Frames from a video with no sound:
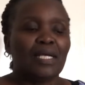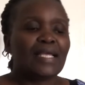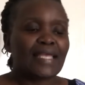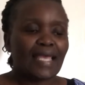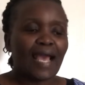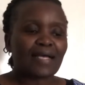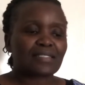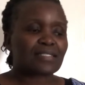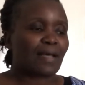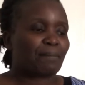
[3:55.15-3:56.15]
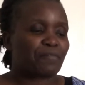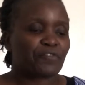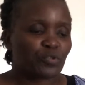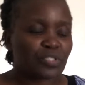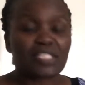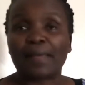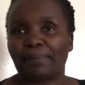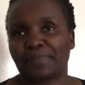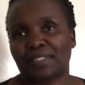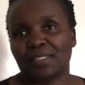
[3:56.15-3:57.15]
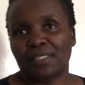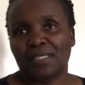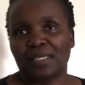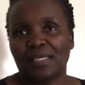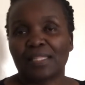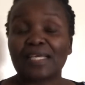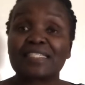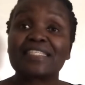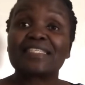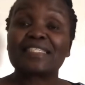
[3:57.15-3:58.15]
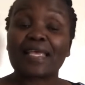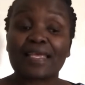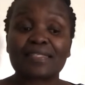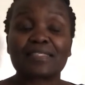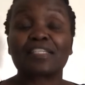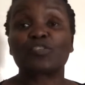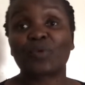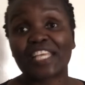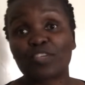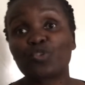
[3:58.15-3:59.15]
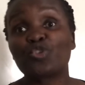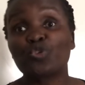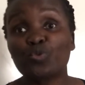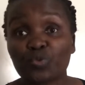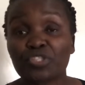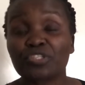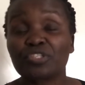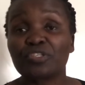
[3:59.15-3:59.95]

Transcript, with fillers: He has some few steps that he says that we could use